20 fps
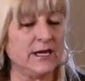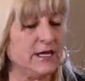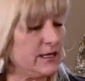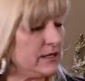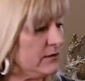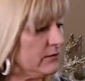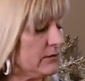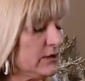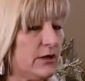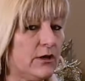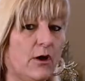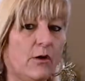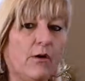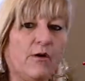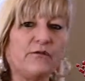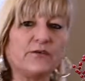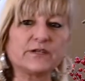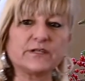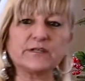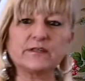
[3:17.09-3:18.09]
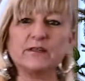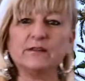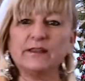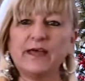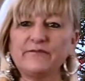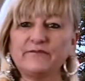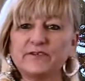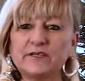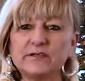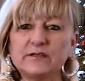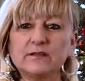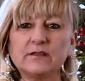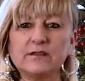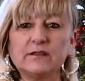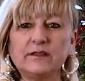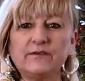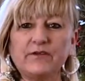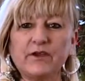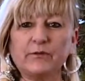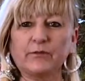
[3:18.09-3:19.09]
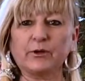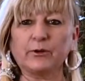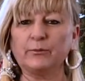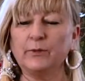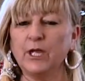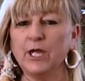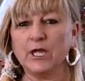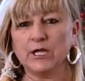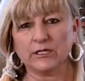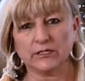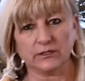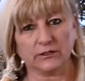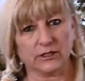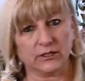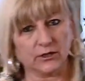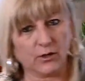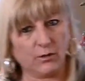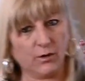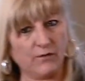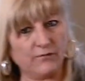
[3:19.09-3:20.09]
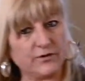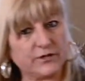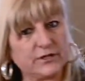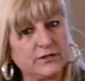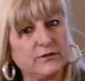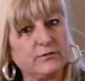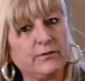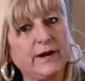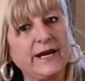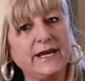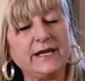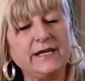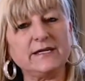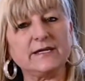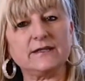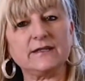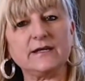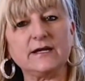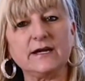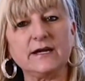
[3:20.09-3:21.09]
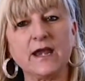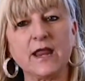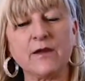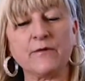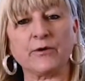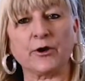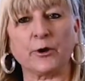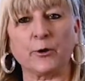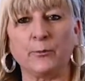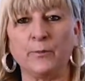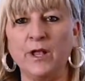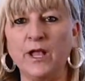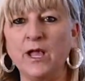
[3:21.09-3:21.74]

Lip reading: You could go over to the left into the living room. You could go over to the right into the dining room.